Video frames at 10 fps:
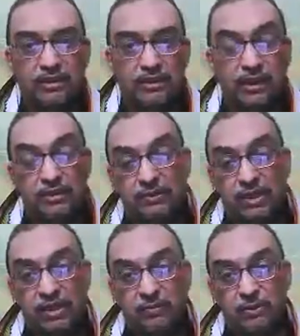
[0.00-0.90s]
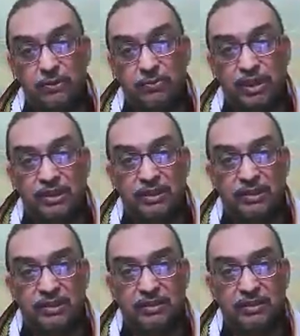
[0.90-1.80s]
then we are able to
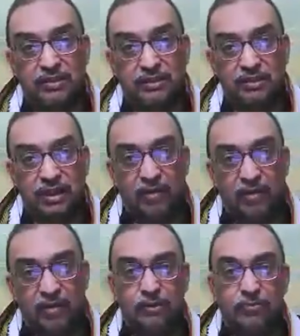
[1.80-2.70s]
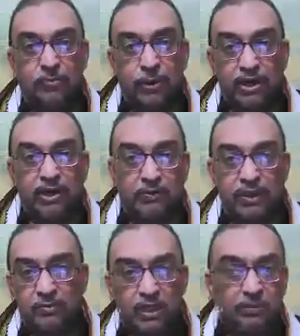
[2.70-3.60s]
measure up to
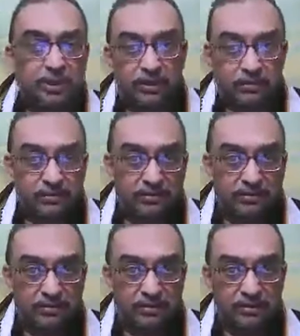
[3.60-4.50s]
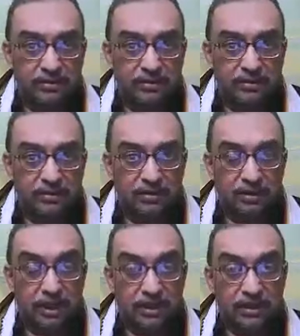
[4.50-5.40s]
0.1 millimeter.
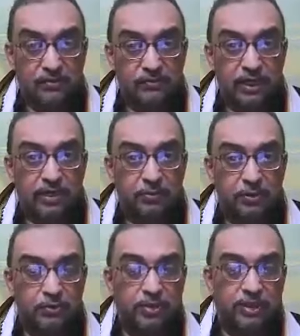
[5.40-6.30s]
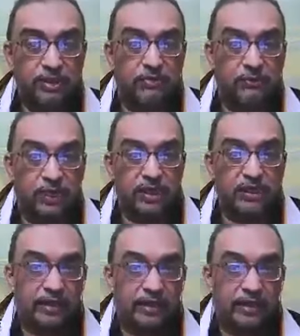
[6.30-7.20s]
That is, we are able to measure
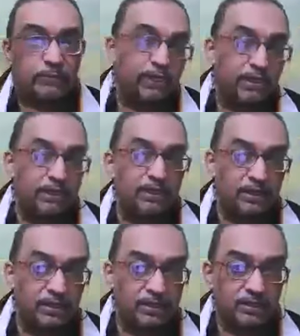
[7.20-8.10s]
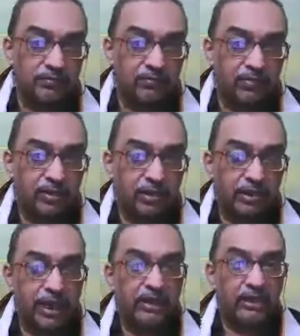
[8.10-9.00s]
1/10 of the distance
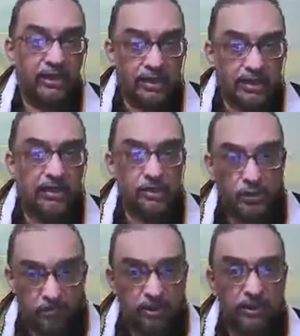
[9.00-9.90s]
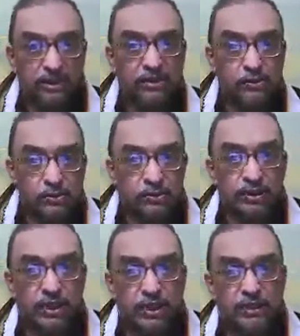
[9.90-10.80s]
that each of these two
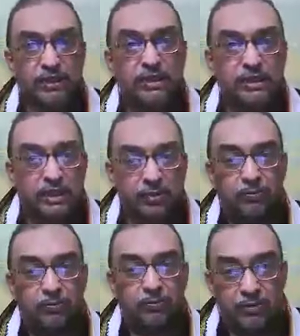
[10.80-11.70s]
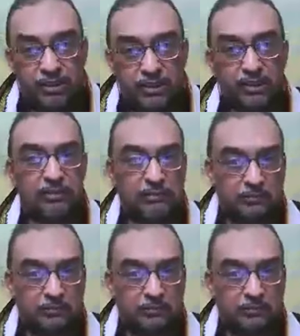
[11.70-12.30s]
scales is capable of measuring.